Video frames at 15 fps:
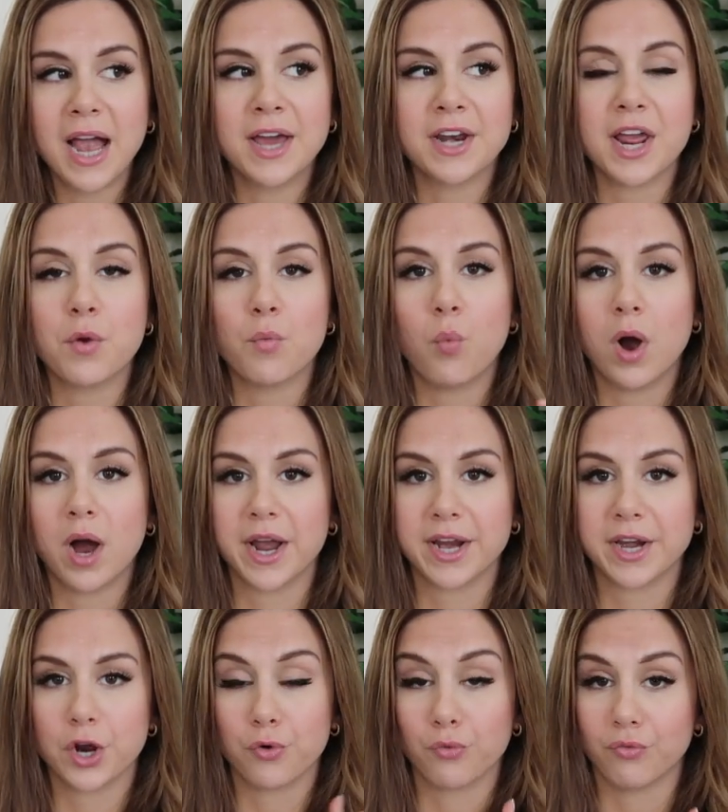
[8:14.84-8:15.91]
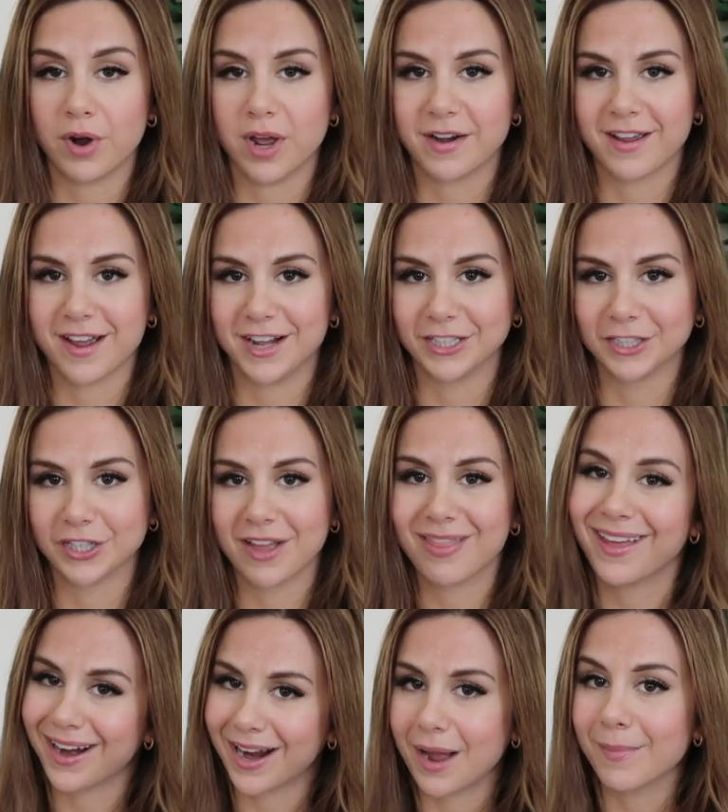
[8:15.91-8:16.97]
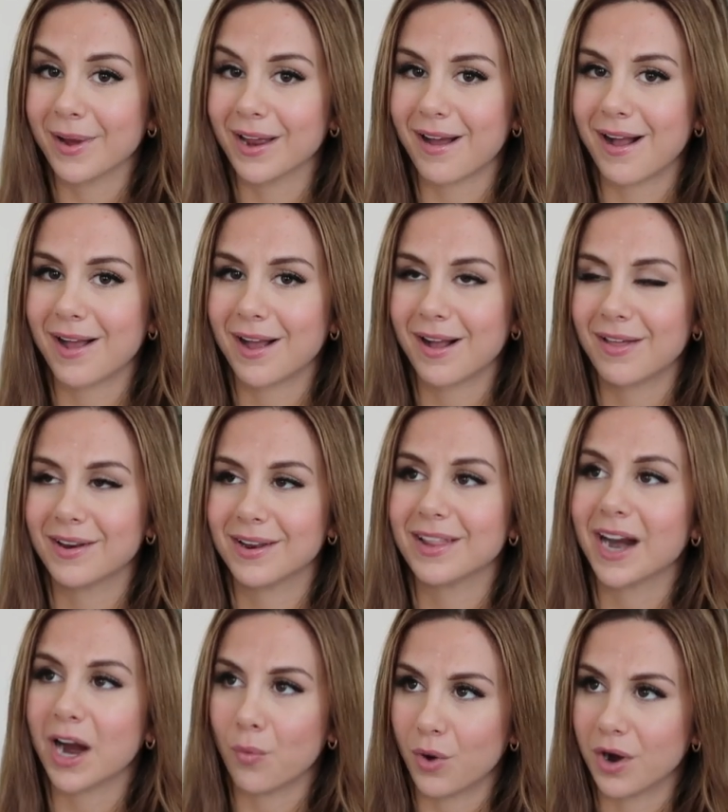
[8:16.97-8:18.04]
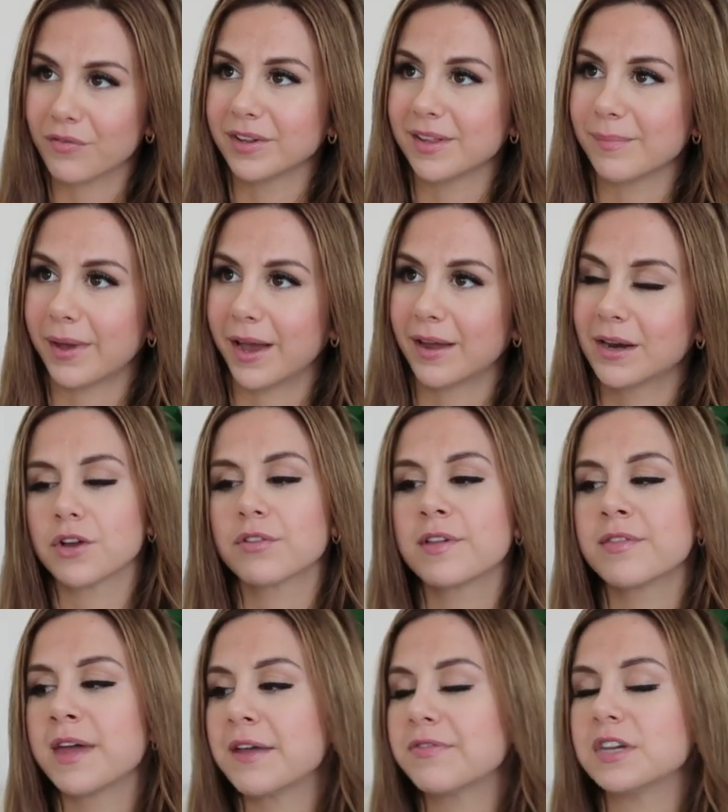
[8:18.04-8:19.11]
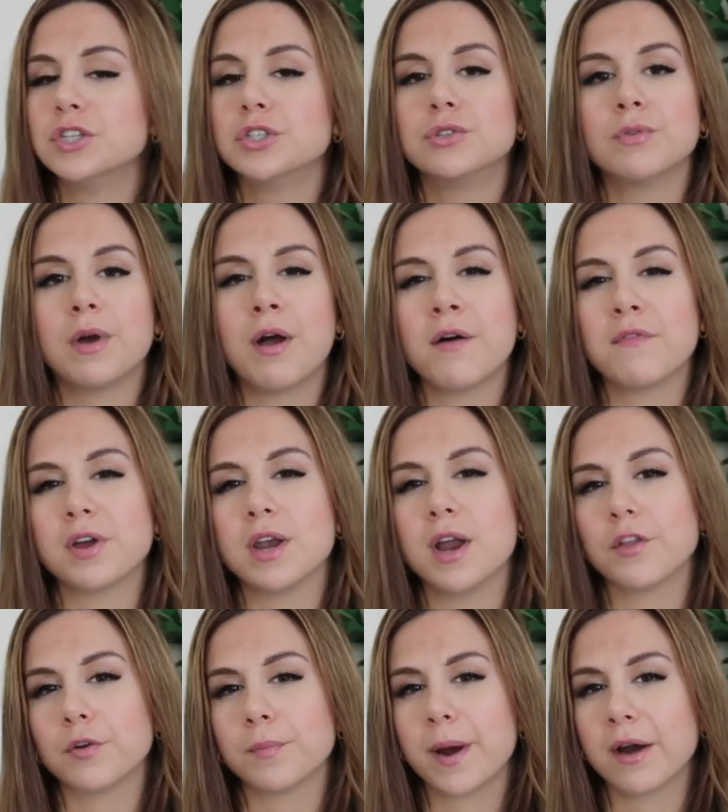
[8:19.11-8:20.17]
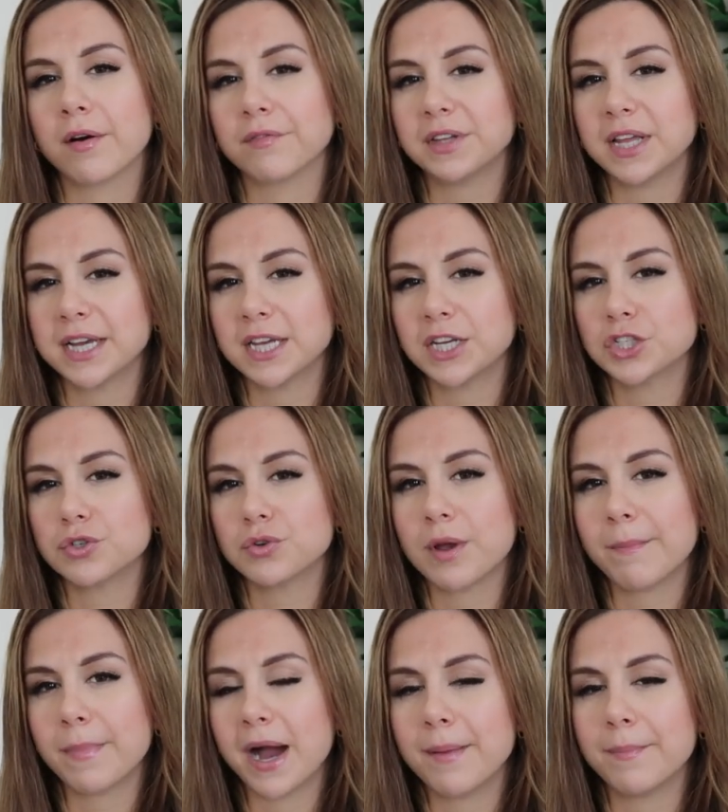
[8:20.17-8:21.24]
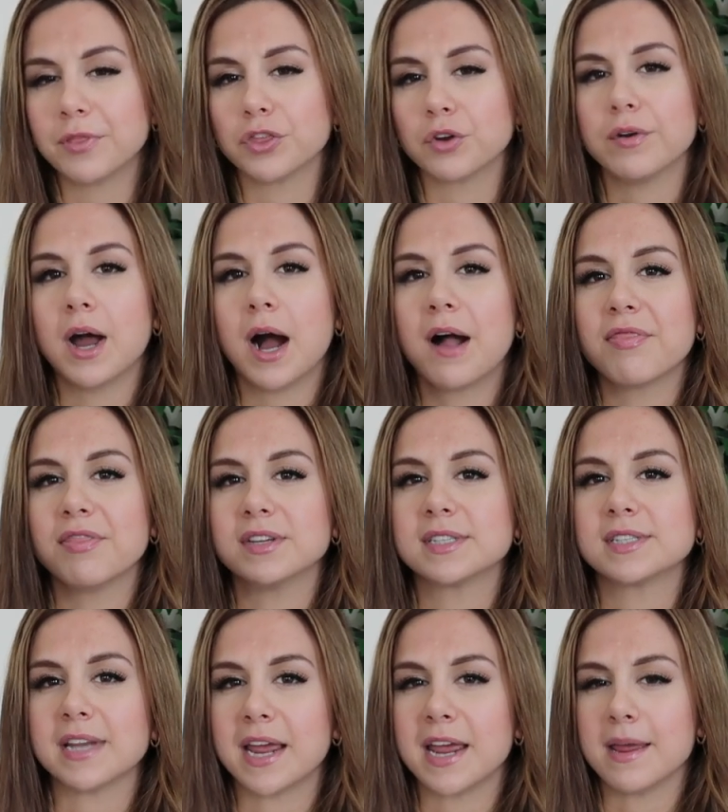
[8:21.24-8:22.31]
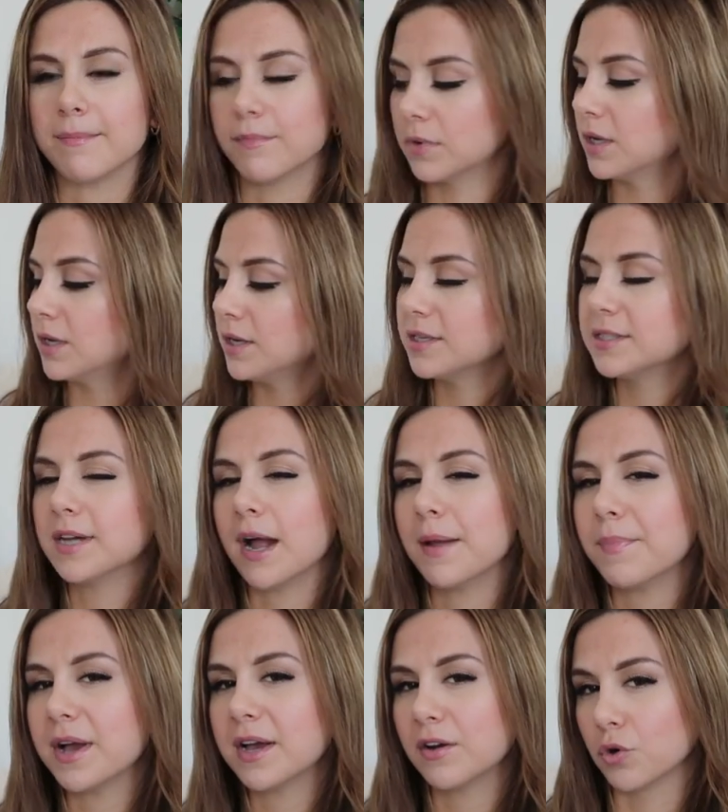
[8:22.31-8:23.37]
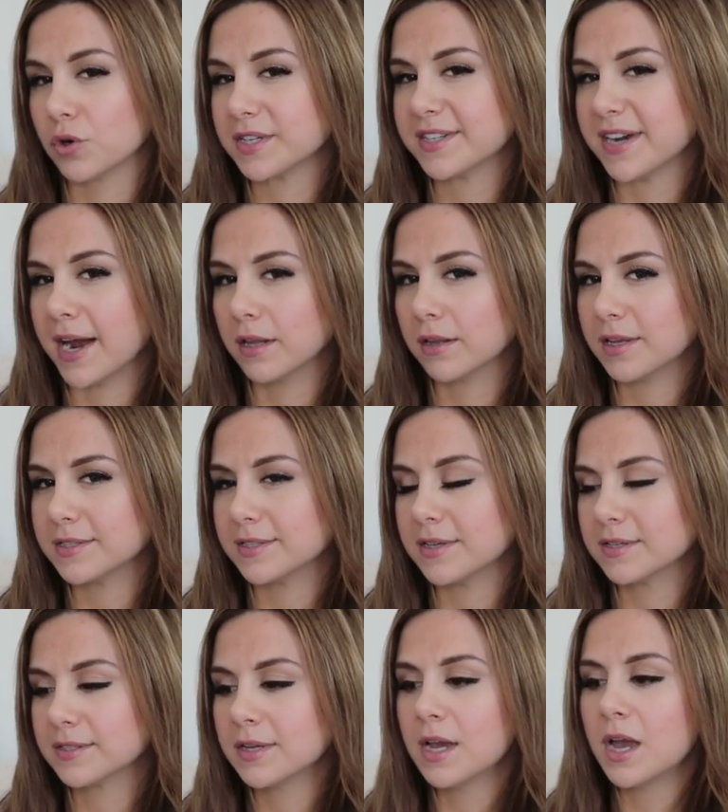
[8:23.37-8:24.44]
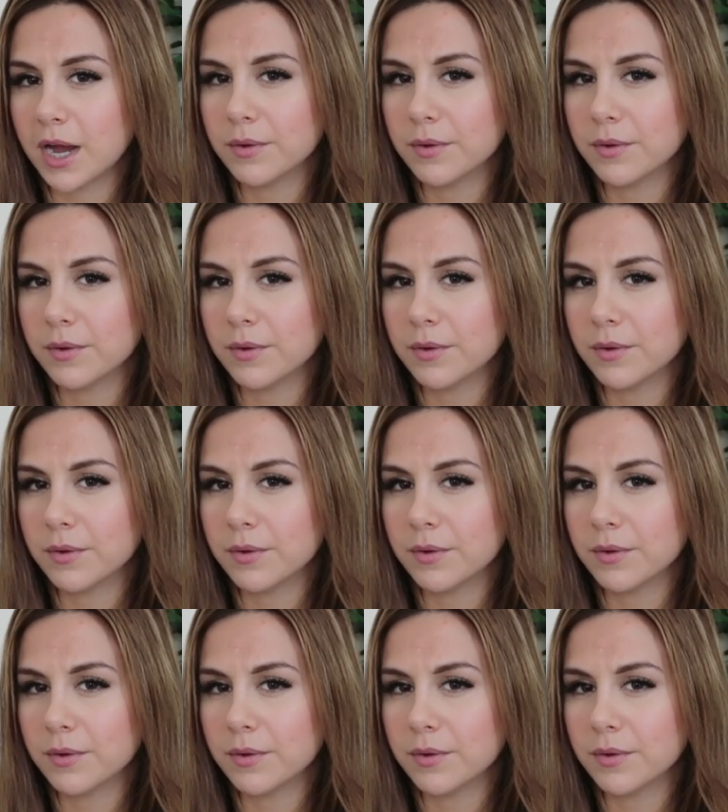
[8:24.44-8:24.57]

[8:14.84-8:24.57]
and a wine red color that I got my eye on that I want really bad. Other than that, they do have another pair of leggings you can buy, but they're not the same type or style as this.